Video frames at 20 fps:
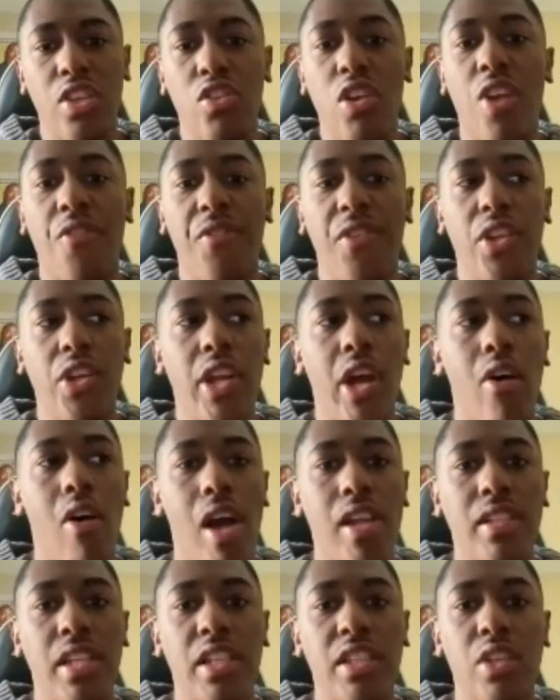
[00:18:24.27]
fill it out. I
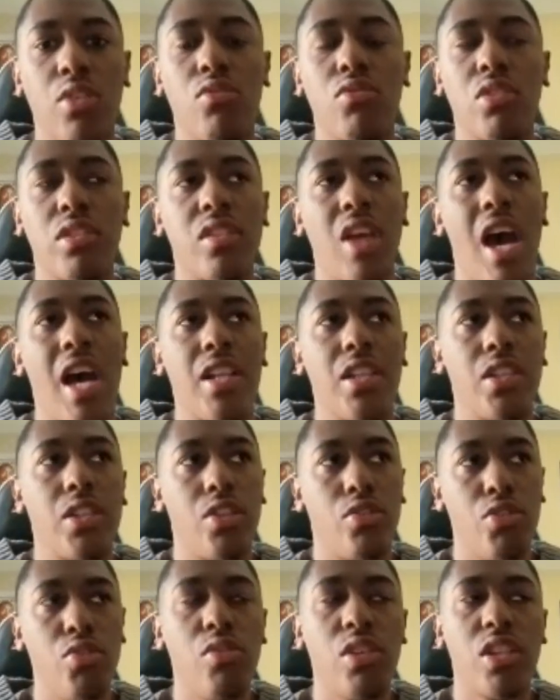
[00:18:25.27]
think they'll do
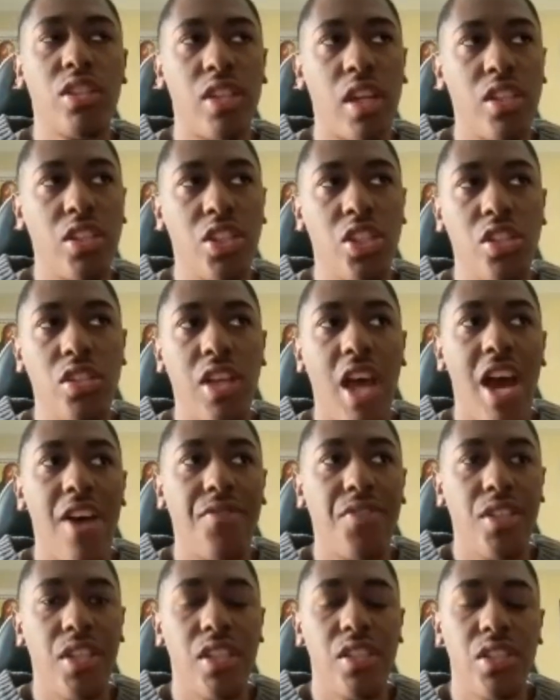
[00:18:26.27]
extensions after they
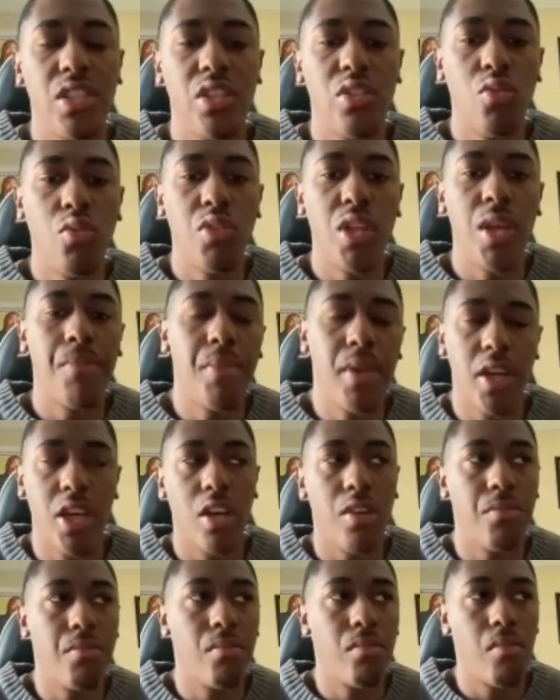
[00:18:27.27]
see who they pick up.
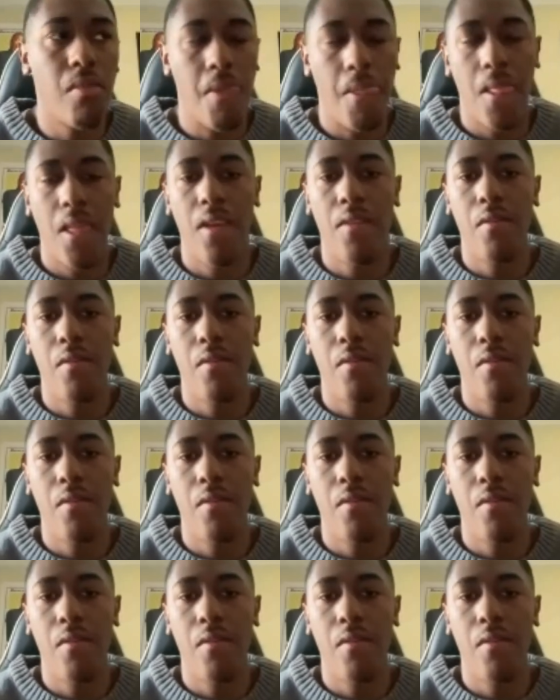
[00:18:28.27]
Like